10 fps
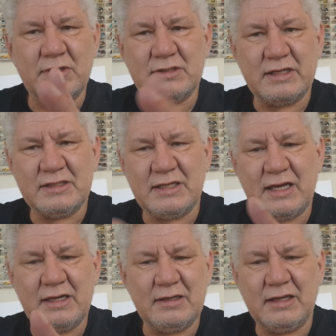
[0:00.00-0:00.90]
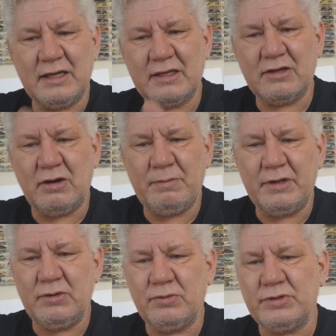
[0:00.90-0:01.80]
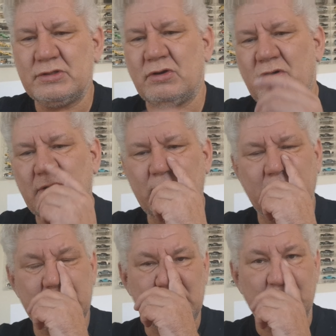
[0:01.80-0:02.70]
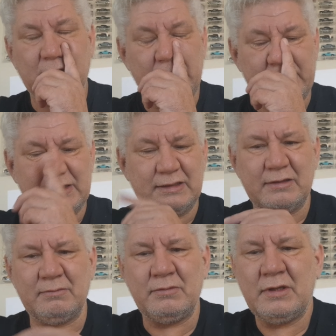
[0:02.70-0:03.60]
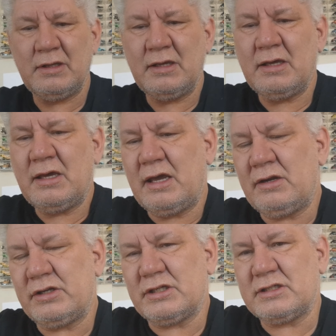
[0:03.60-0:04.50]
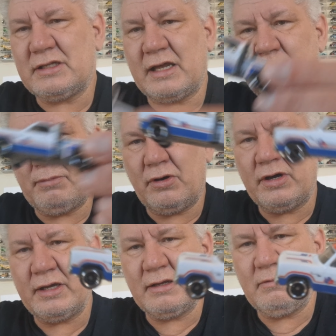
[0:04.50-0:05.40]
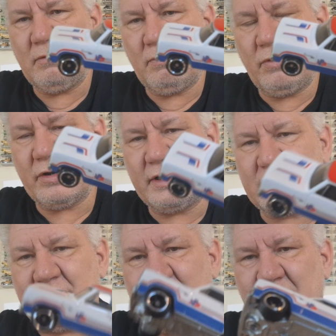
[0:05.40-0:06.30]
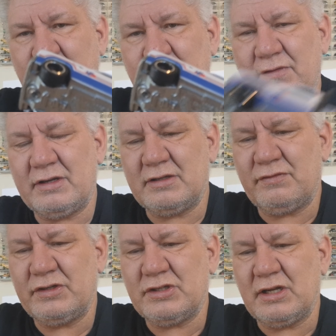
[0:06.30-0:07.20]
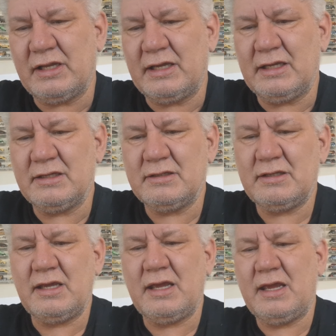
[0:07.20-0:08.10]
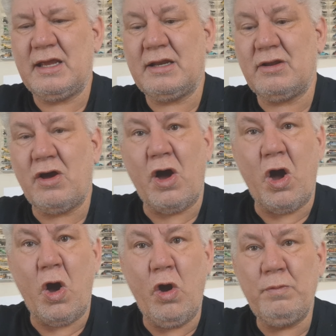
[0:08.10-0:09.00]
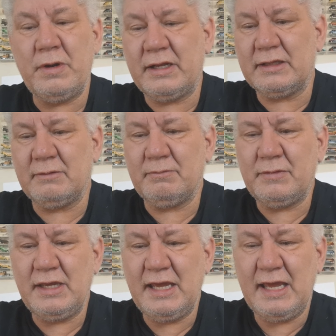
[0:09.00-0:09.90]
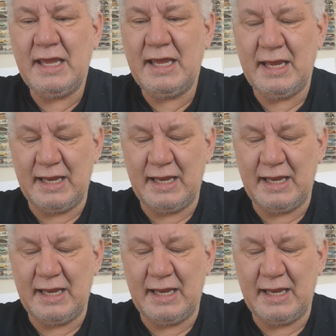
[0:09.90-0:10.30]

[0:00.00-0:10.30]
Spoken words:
Once they started getting copied all the time, I stopped collecting them, and I just started buying what I didn't have individually and opening them.